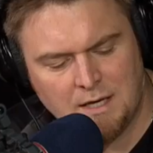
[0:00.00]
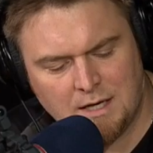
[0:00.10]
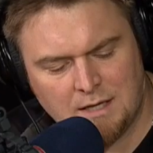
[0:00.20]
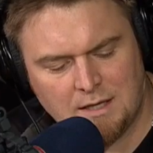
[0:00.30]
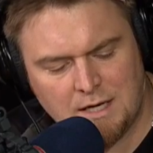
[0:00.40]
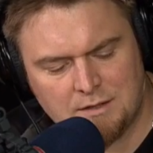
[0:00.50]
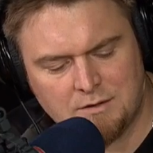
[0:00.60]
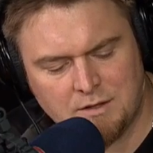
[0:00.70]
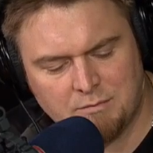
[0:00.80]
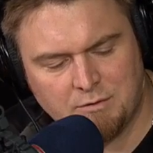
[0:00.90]
in the
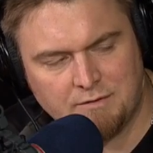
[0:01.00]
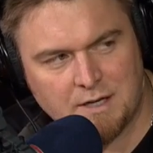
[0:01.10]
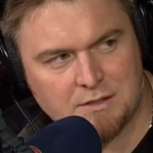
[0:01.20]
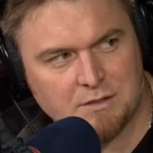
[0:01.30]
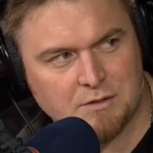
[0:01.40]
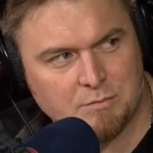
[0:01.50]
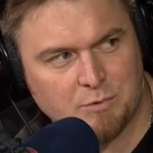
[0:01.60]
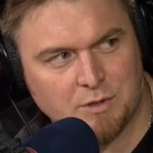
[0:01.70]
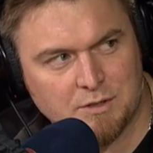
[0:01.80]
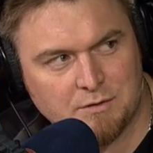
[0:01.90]
history of professional
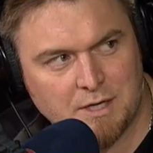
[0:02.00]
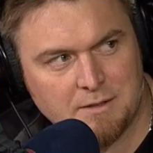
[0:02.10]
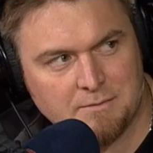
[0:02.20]
sports, right?